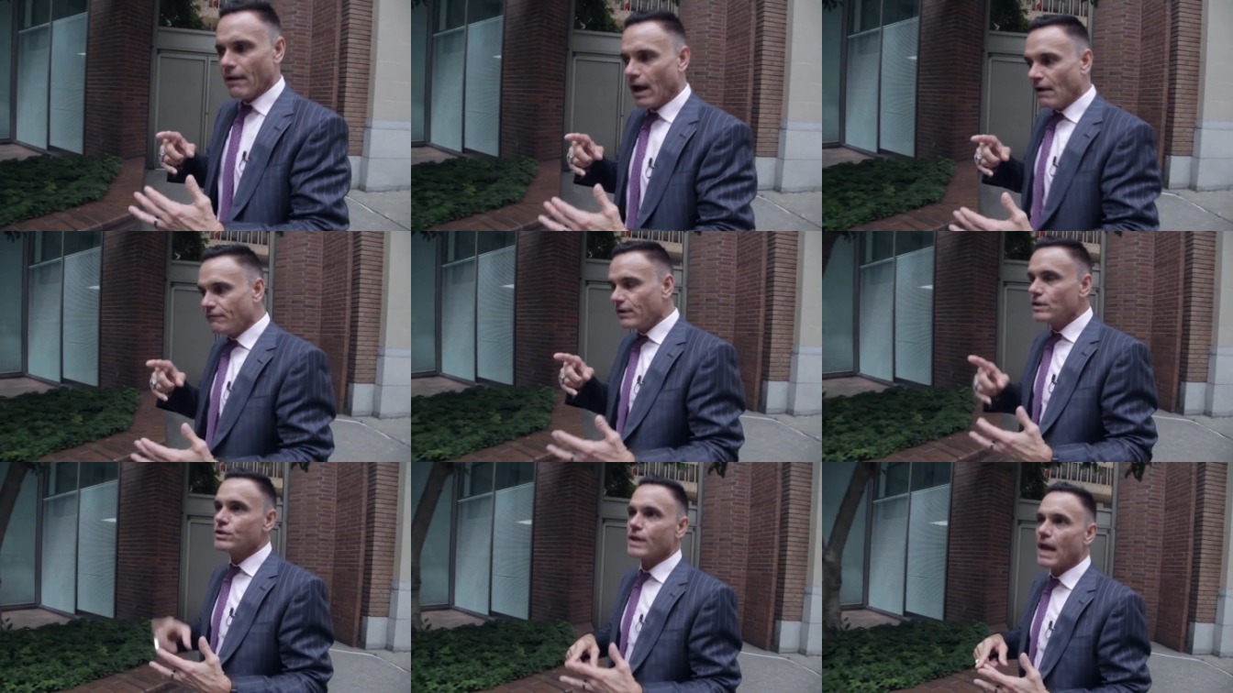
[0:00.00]
uh,
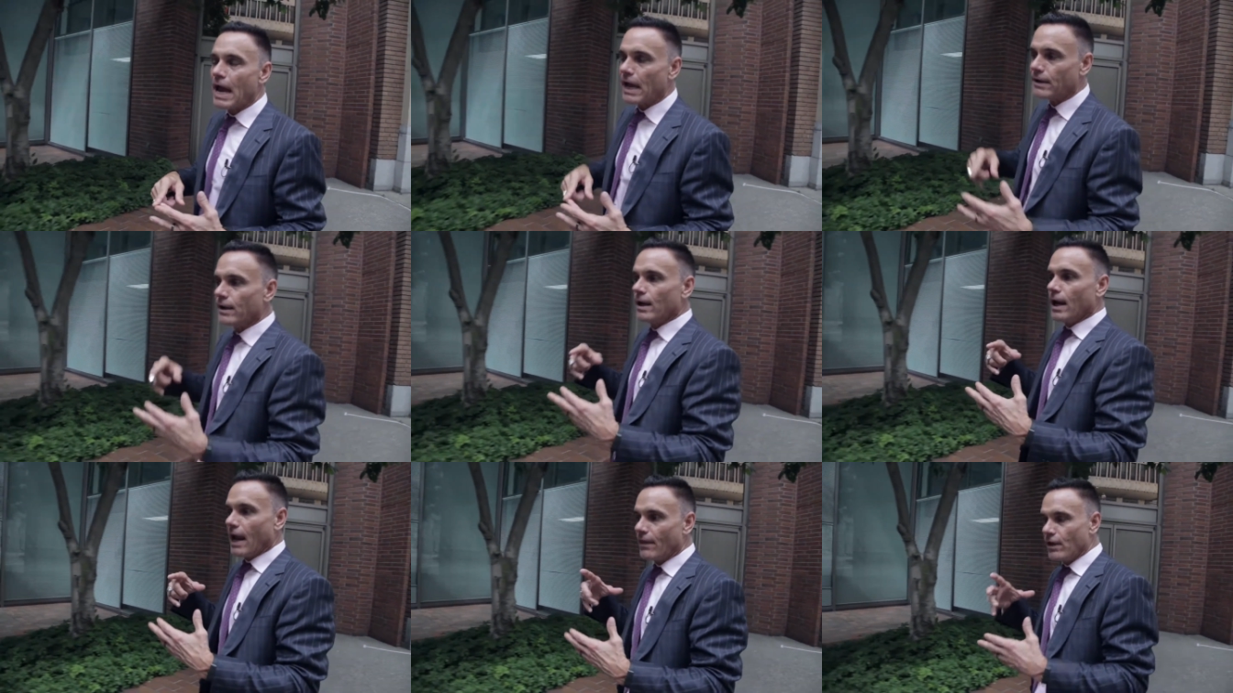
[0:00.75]
finish that,
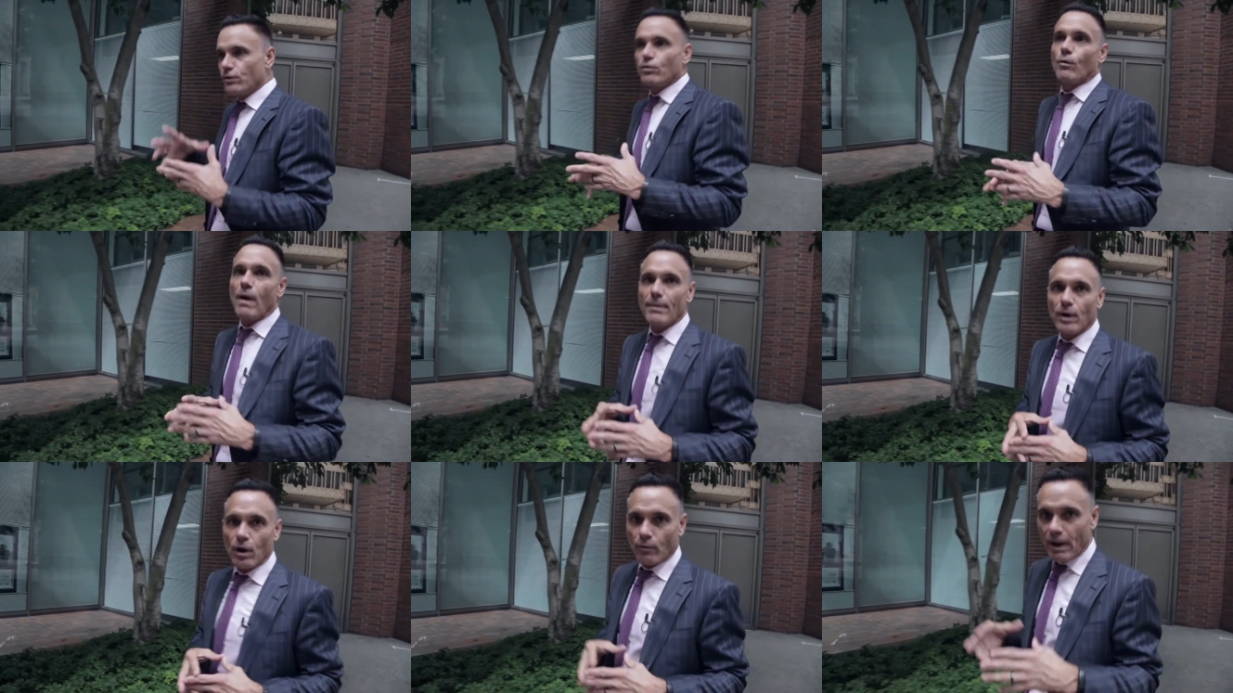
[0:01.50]
and then do the
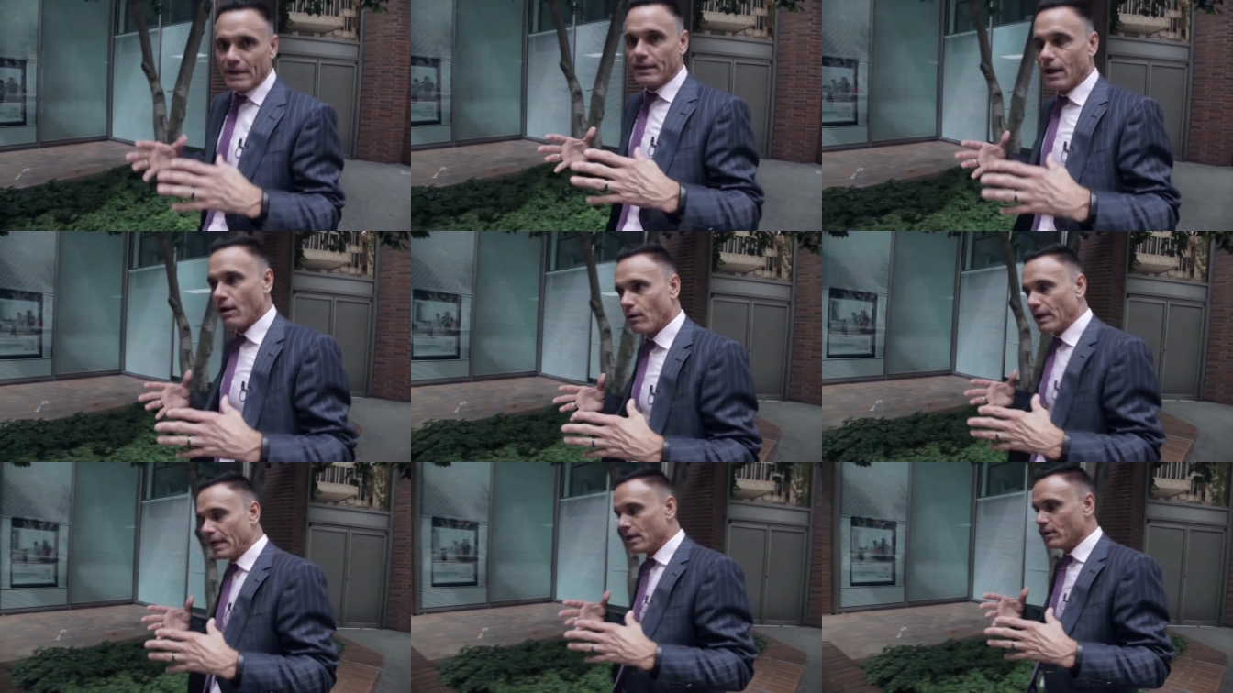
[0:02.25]
webinar right there
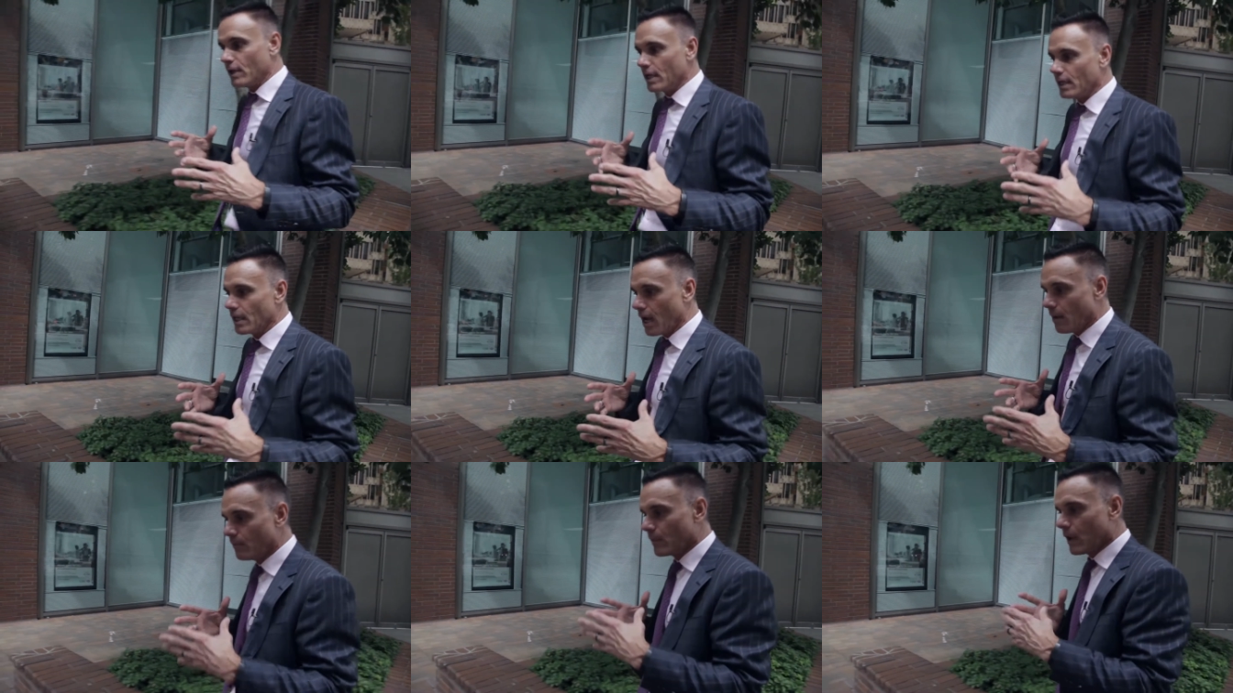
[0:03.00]
in the
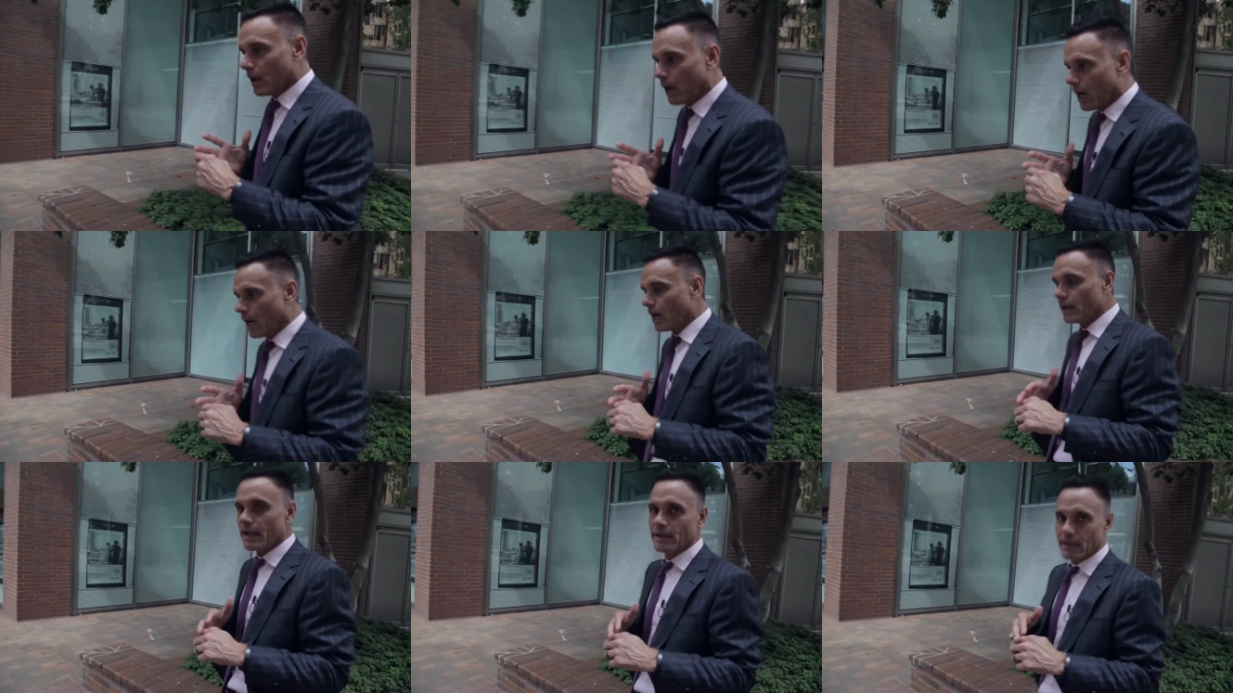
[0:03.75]
um, uh,
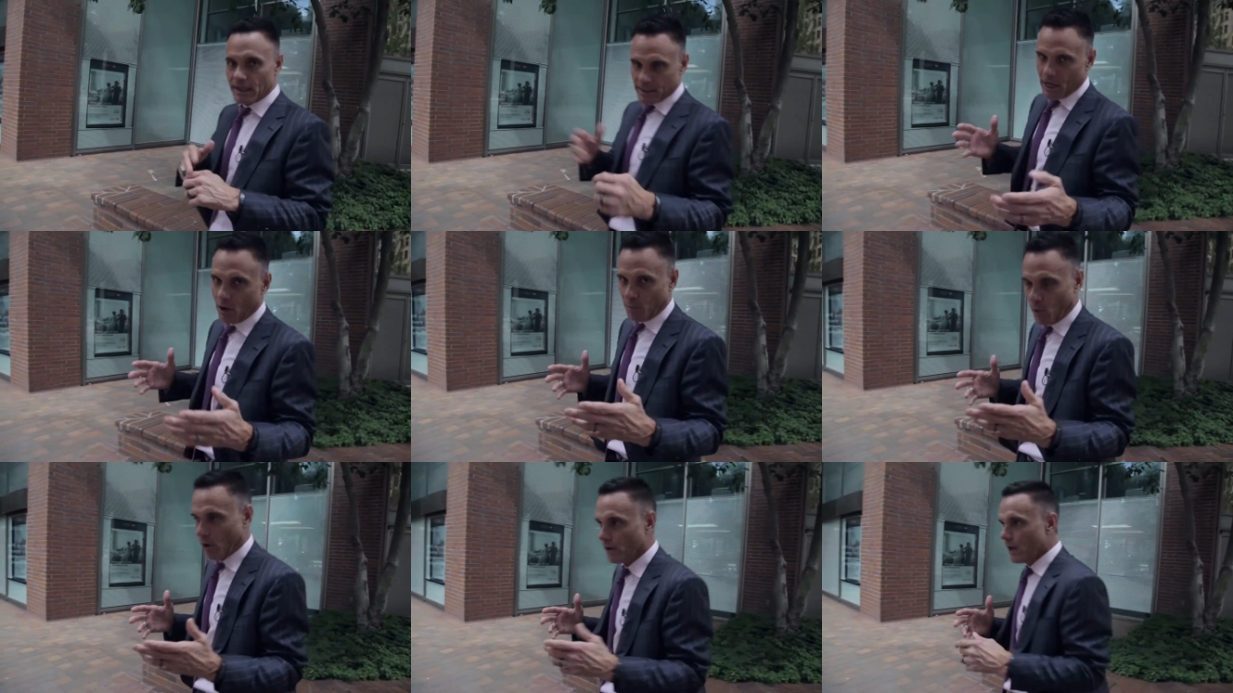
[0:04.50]
at, at, the
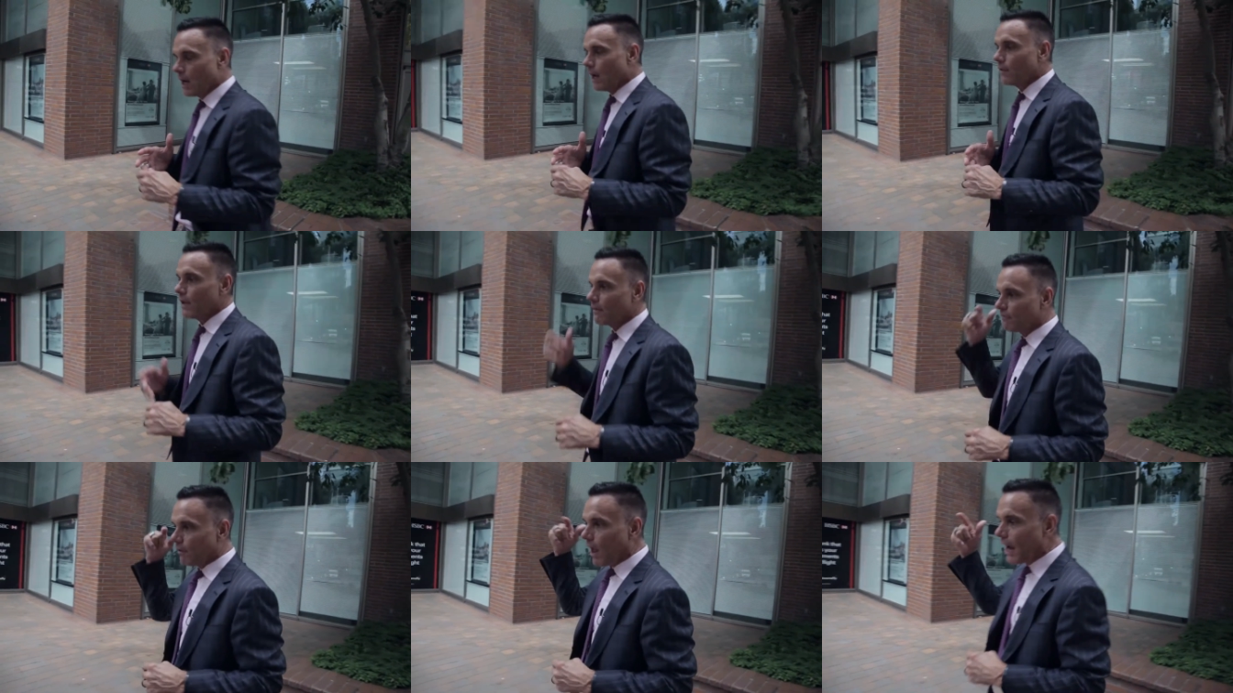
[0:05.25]
airport.
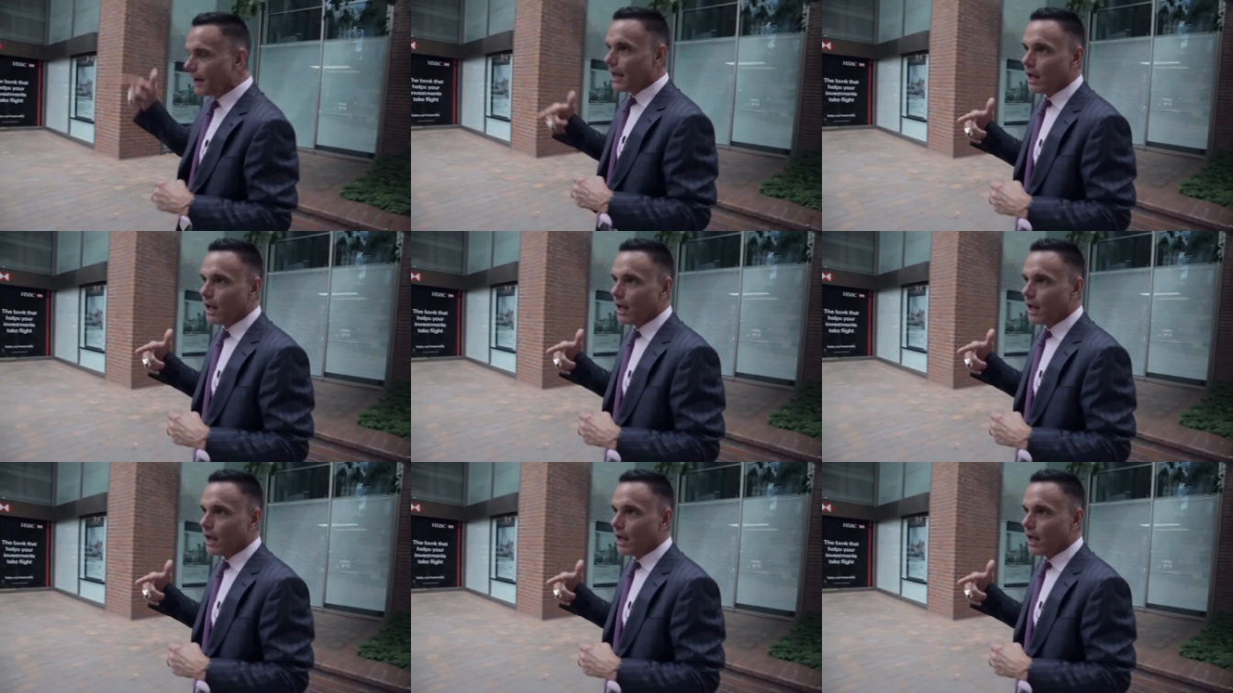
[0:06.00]
Then fly to